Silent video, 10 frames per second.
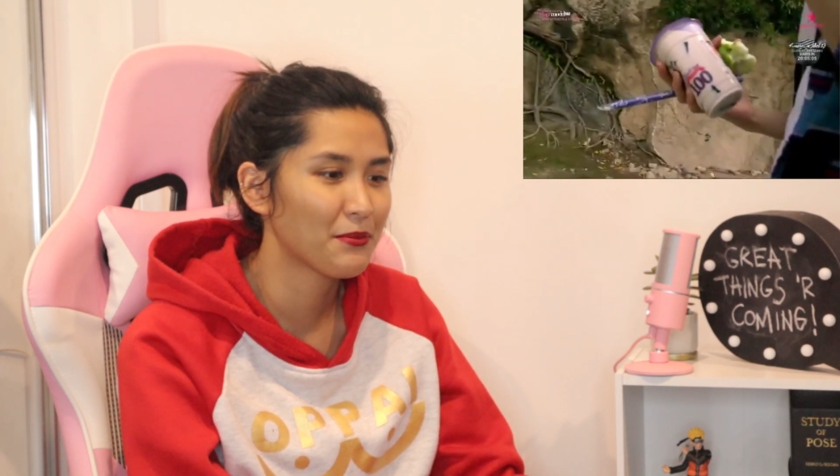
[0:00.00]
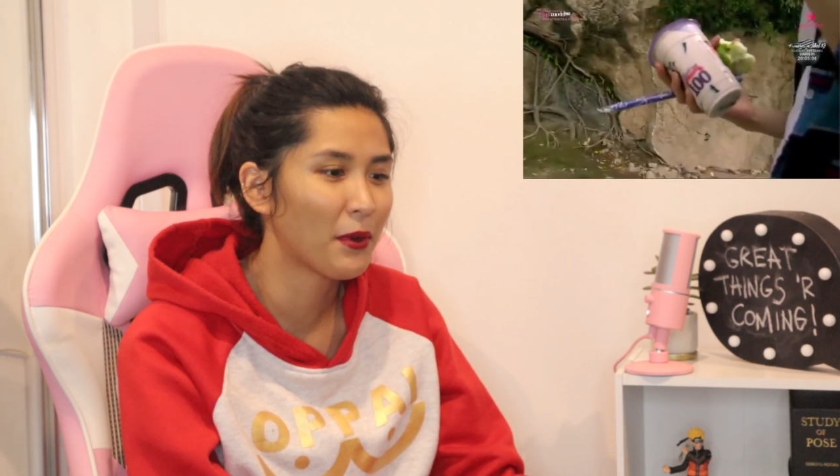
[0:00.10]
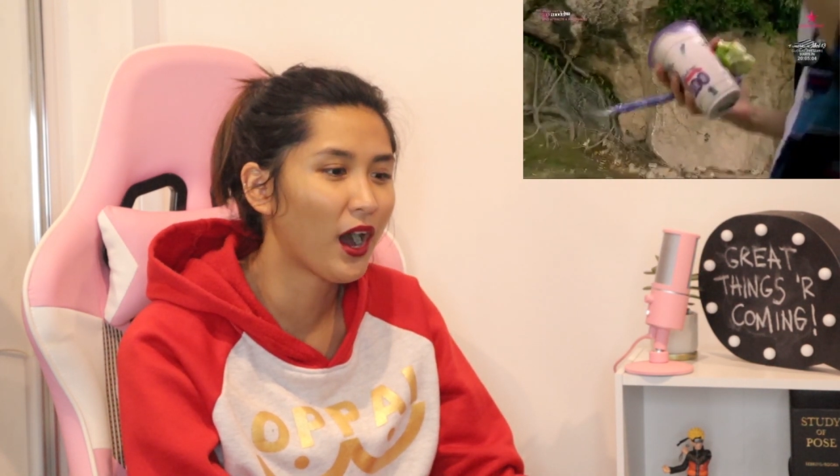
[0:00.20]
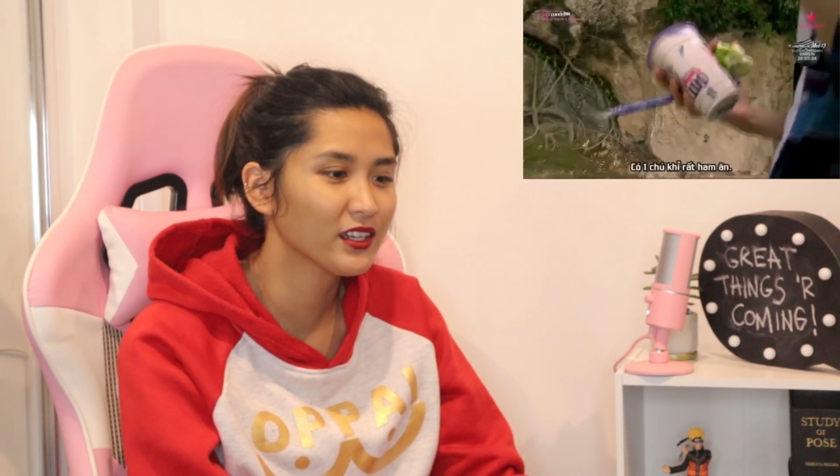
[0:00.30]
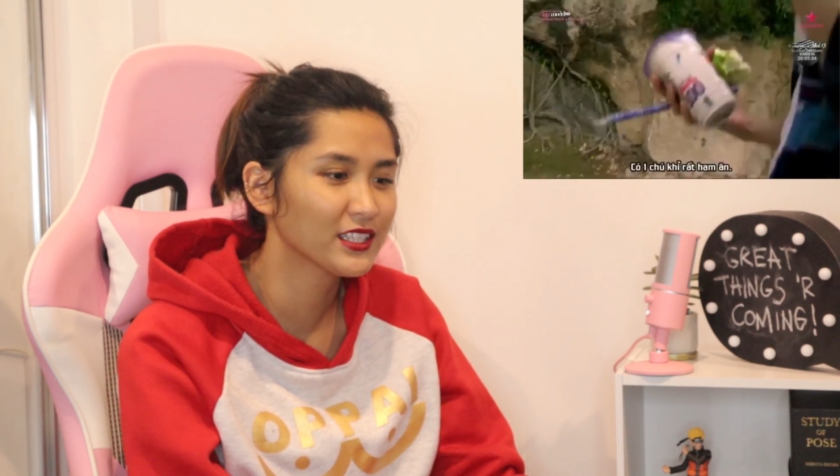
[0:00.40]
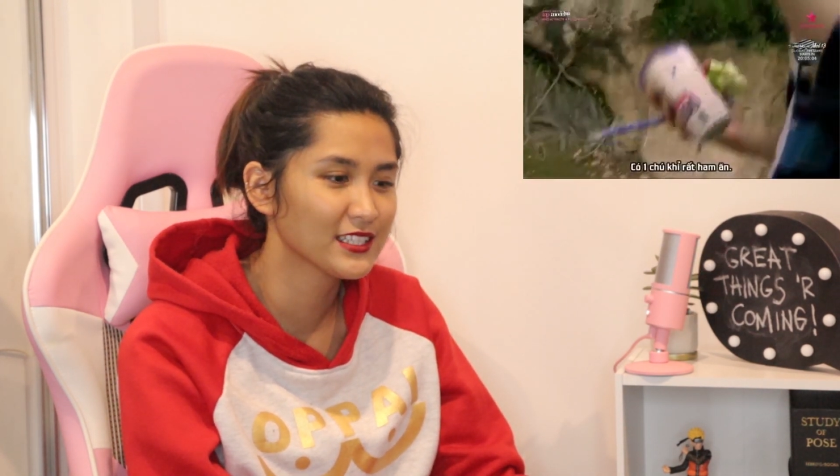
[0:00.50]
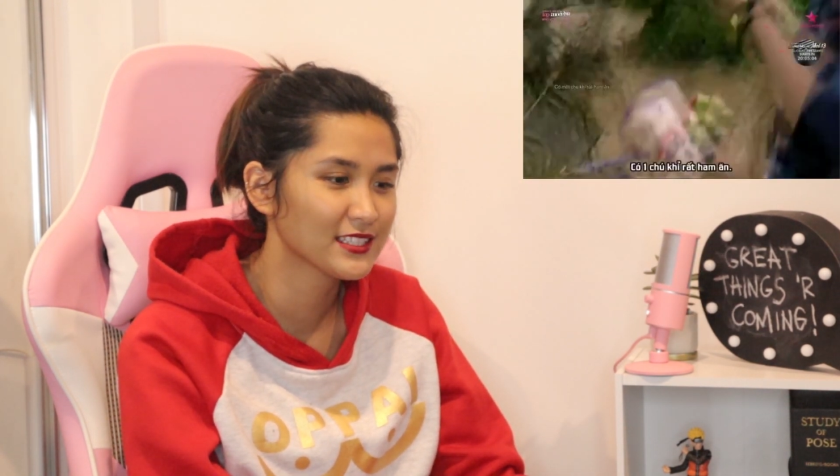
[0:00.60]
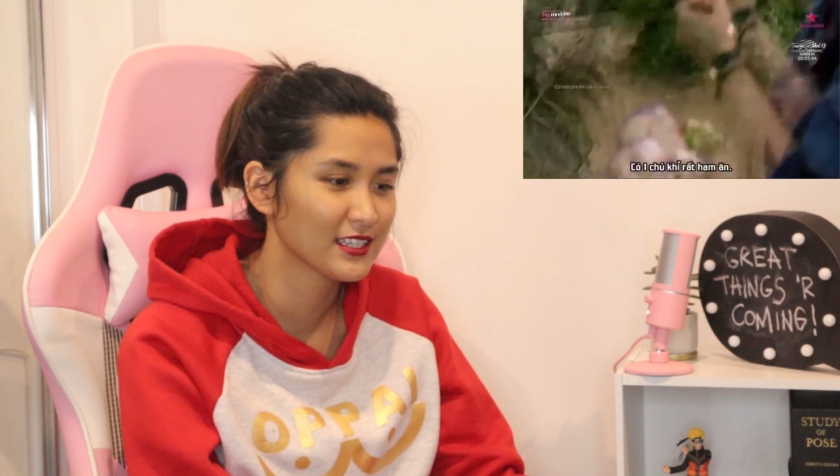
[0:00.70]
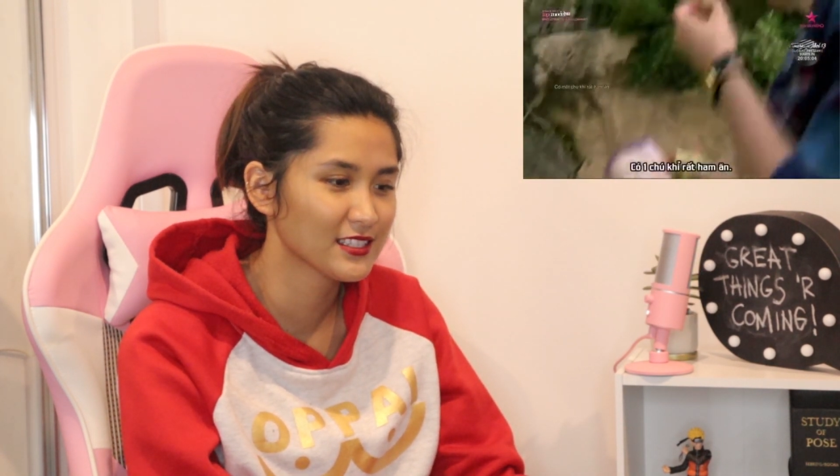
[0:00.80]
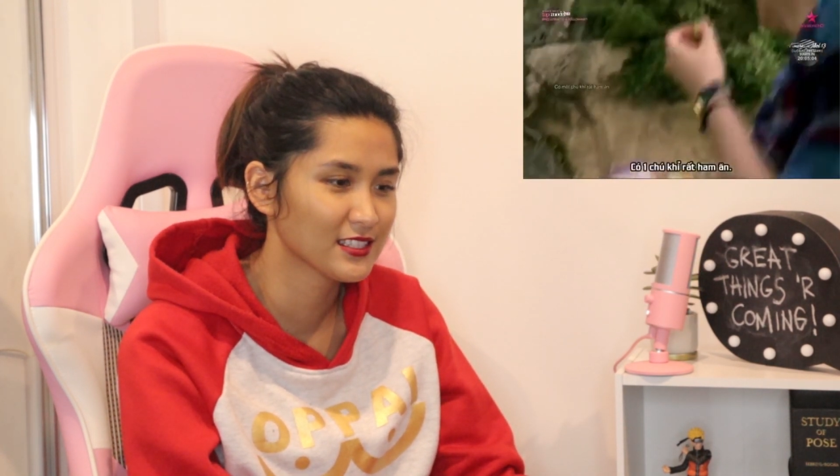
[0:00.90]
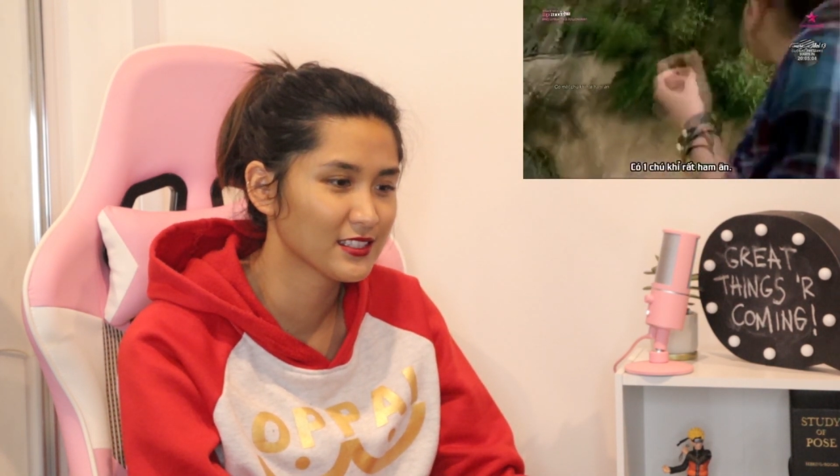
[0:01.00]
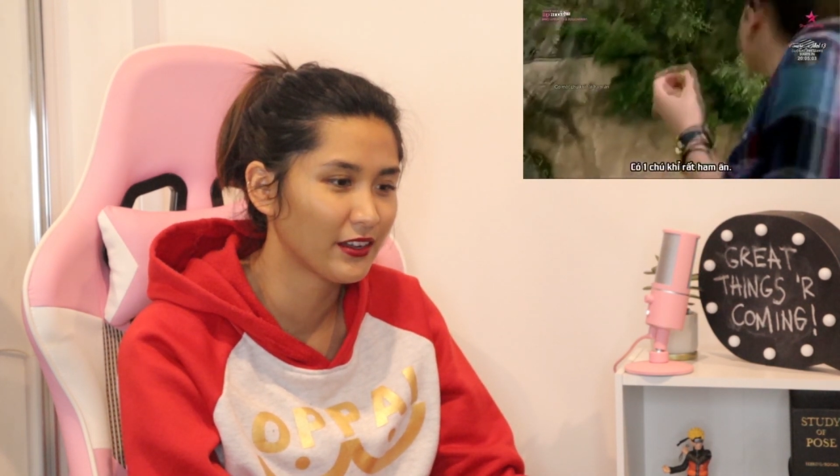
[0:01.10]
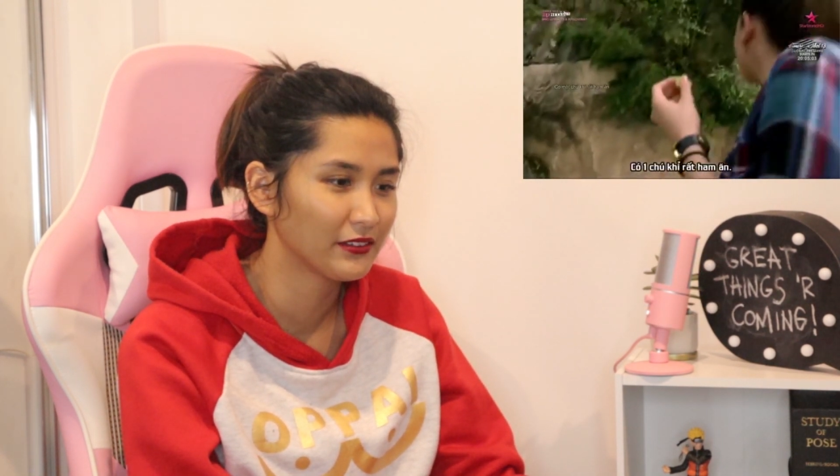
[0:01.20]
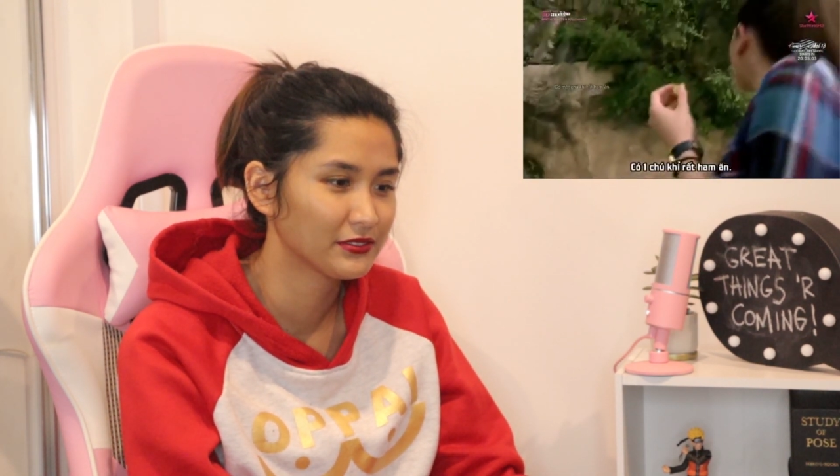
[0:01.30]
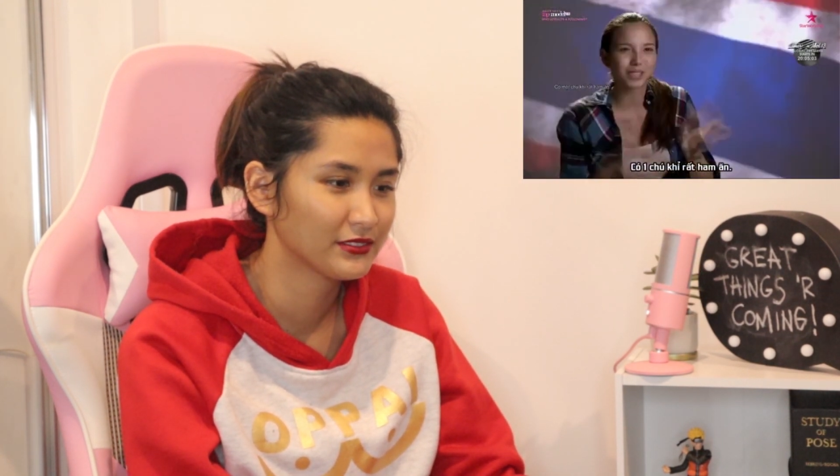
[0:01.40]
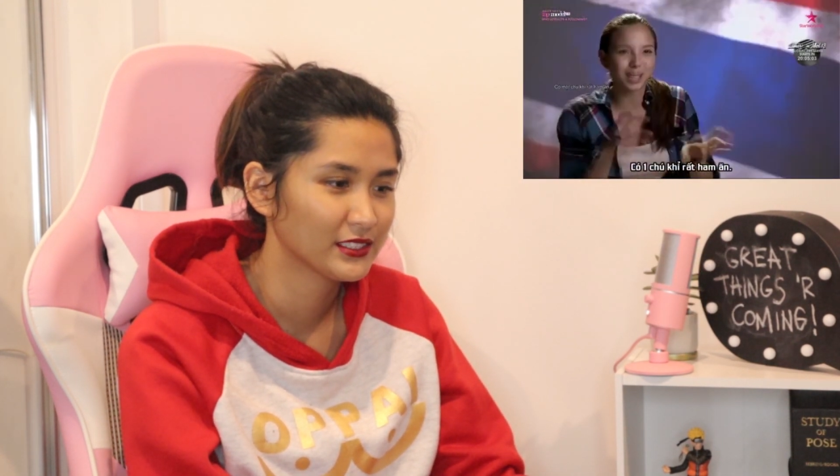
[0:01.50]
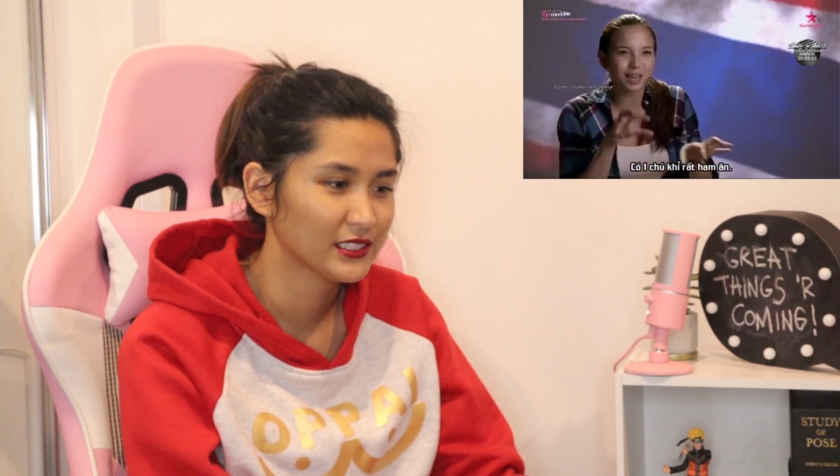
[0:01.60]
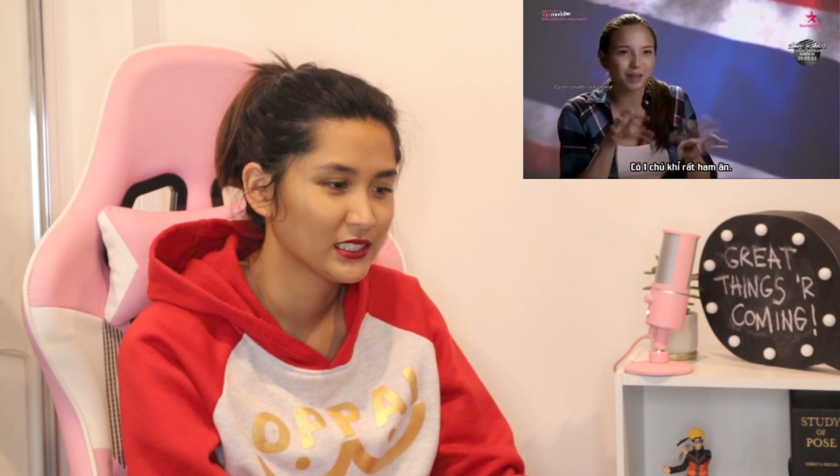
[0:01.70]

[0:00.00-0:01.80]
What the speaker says: the monkeys and stuff.